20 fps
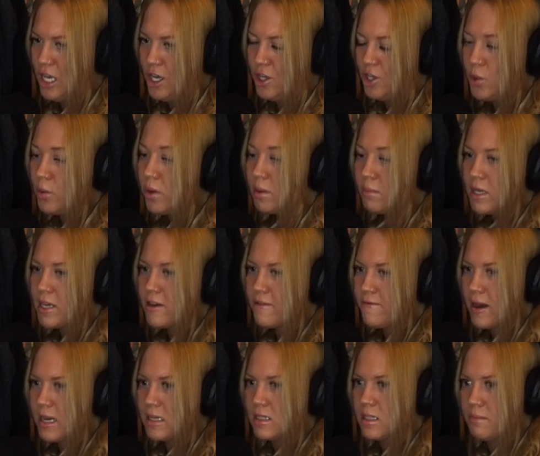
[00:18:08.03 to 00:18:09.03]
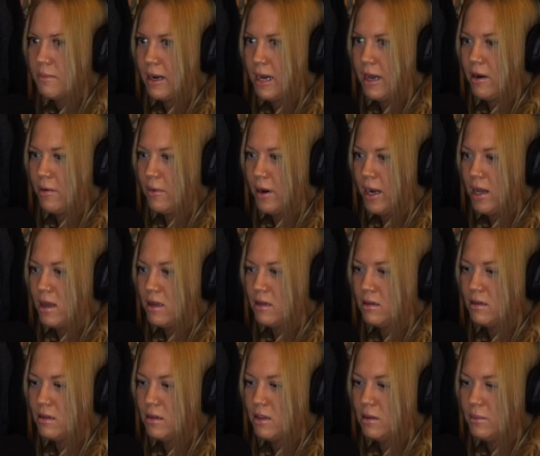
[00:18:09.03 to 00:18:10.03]
You wouldn't be affected by it, right?
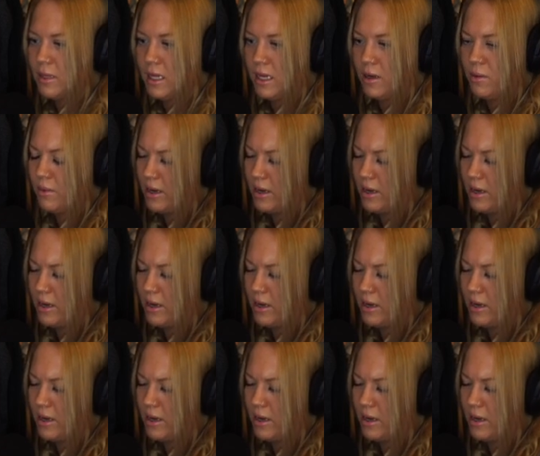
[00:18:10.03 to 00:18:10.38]
You'd be like,